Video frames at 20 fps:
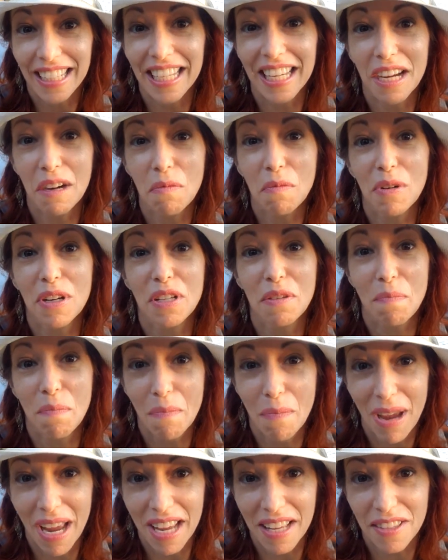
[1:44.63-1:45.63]
it was
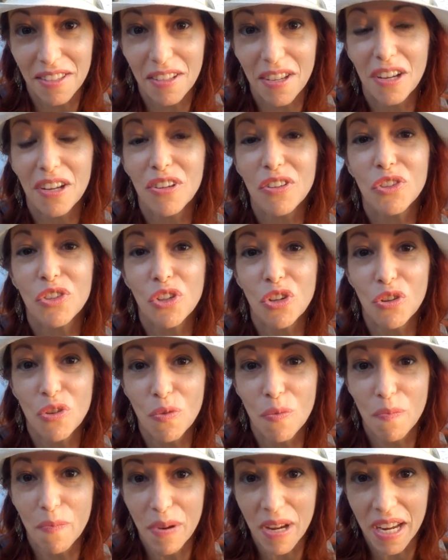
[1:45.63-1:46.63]
meant
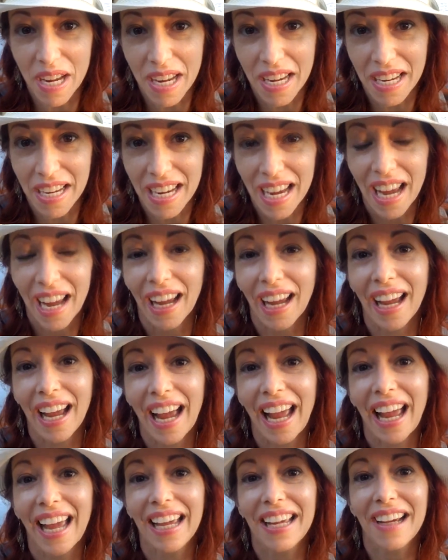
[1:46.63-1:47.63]
to be
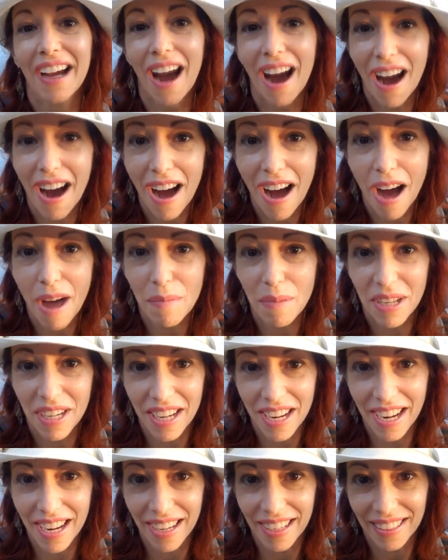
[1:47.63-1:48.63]
a
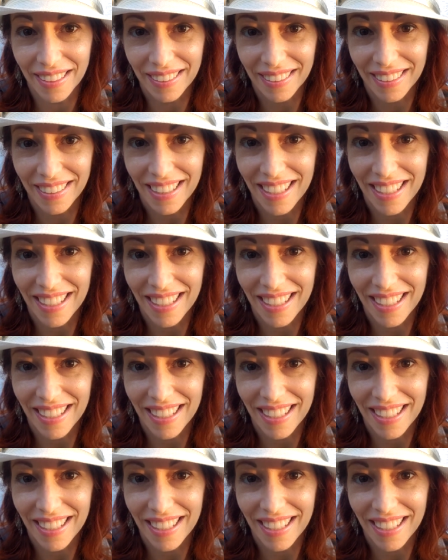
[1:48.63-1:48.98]
comedy.